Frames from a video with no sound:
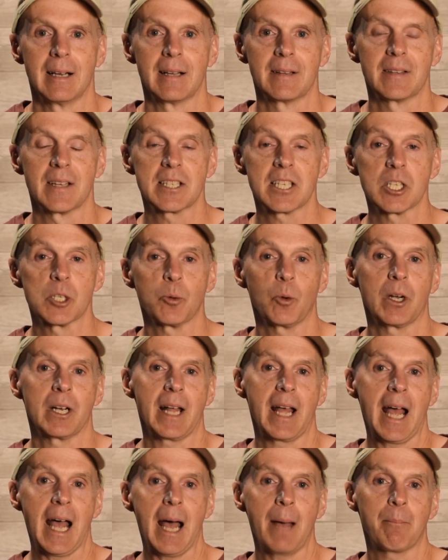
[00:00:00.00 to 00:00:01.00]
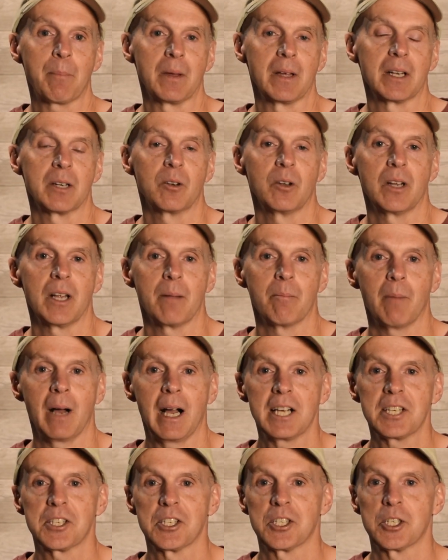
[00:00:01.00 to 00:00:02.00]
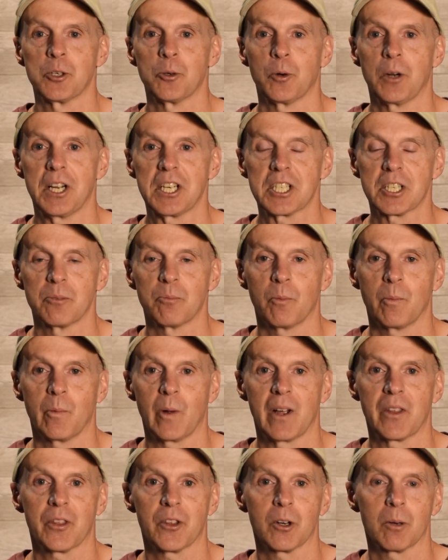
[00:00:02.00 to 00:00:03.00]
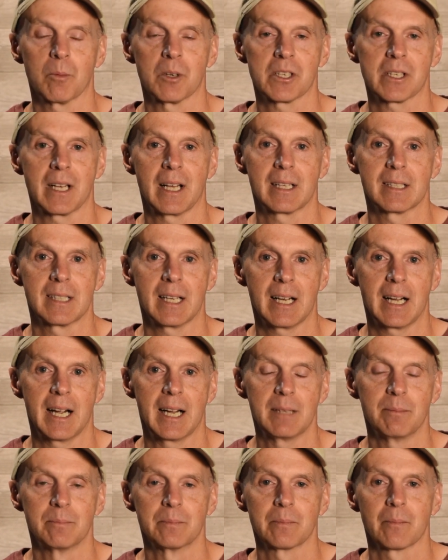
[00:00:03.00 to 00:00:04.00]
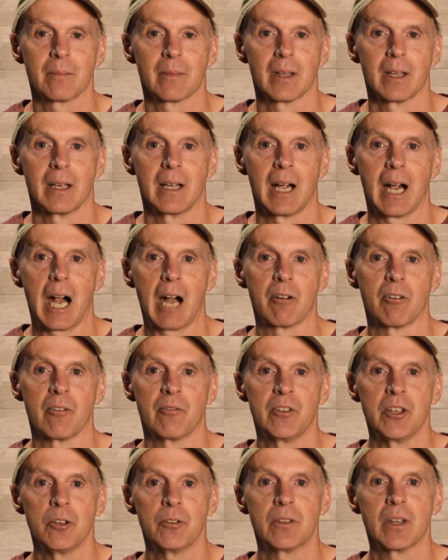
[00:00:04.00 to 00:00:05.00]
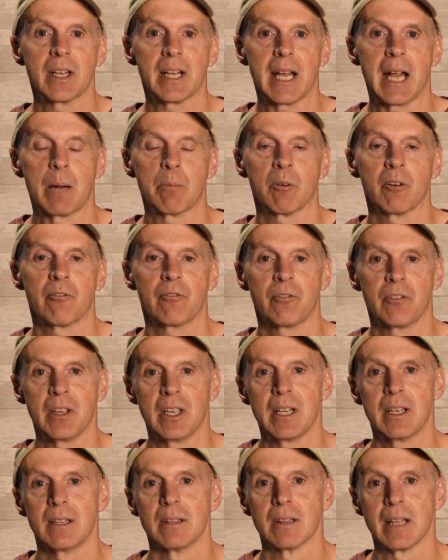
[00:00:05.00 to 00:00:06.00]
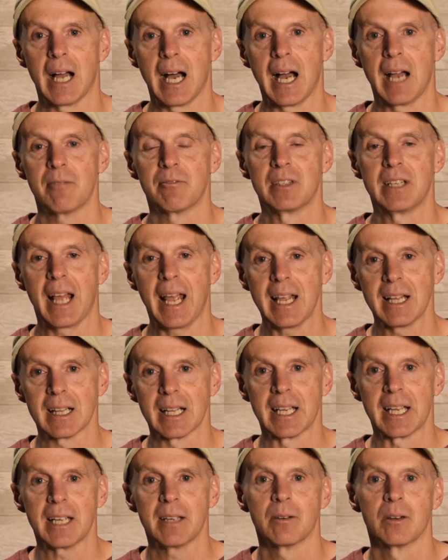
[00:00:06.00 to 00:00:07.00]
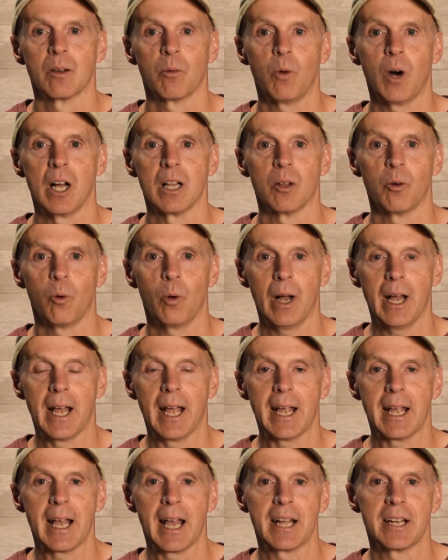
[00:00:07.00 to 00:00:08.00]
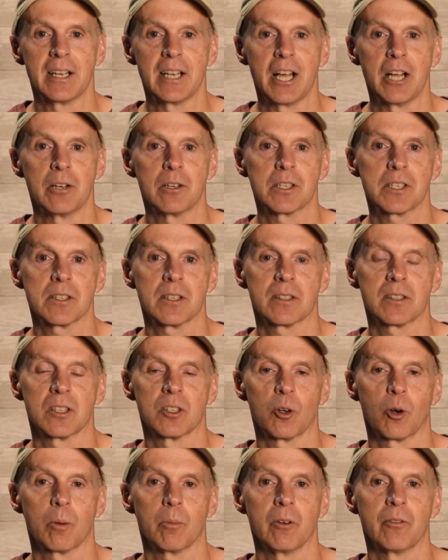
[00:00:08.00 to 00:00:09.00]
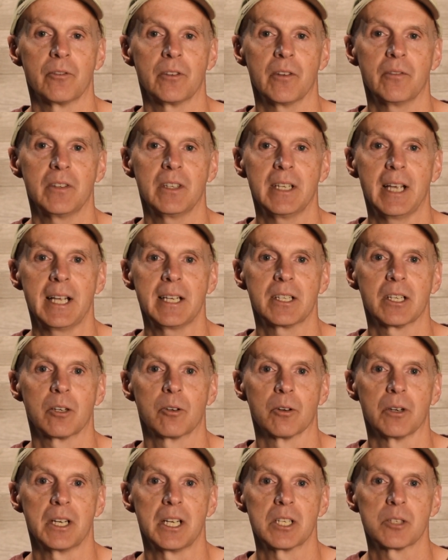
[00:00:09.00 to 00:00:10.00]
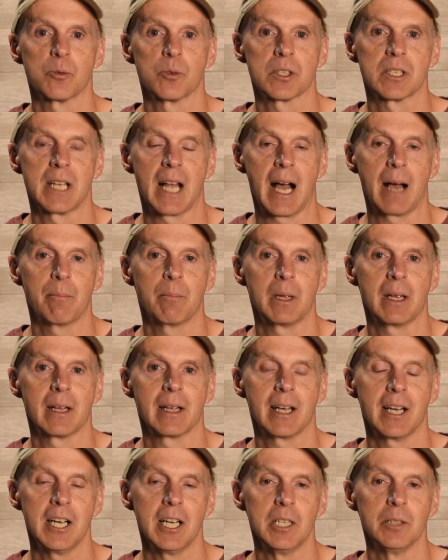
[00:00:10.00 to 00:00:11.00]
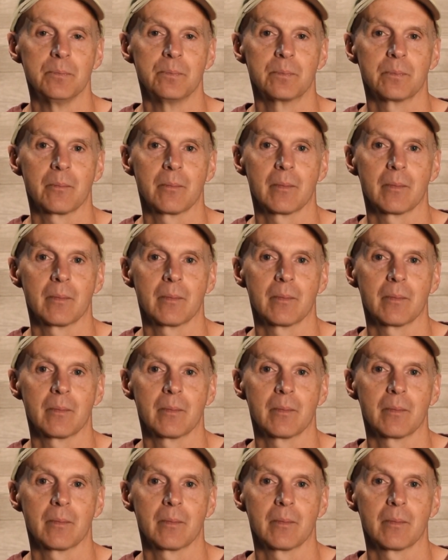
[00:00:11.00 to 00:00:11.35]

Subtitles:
This is what happened in my situation when my thermostat died. I reviewed the camera feed live daily while away and noticed that the normal 58 degrees was not being held.